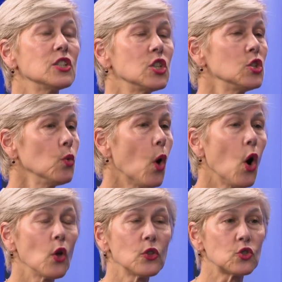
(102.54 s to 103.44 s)
to do
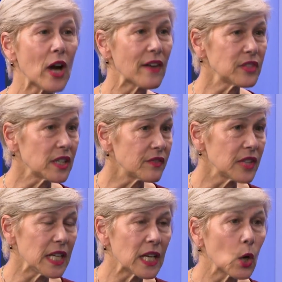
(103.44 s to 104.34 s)
all the drafting of
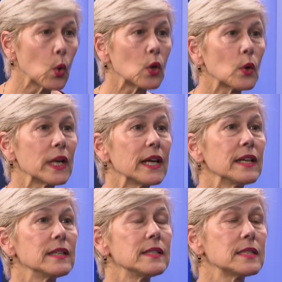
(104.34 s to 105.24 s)
the
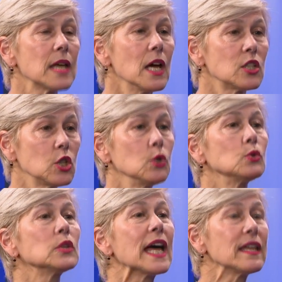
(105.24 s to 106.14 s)
inquiries, to
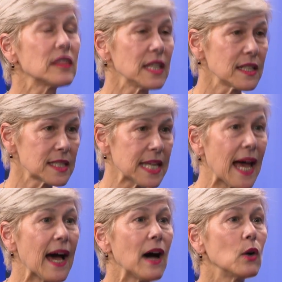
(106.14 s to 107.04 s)
lay things
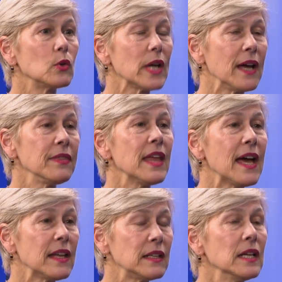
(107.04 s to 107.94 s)
out, and
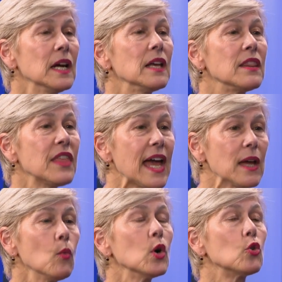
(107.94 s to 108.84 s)
then
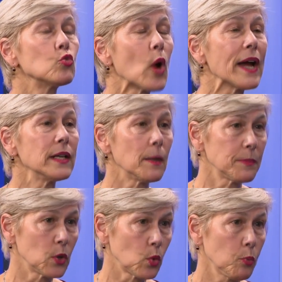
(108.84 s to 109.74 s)
they will write
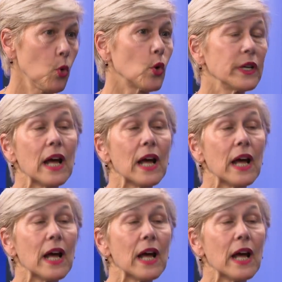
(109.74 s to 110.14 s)
up the report.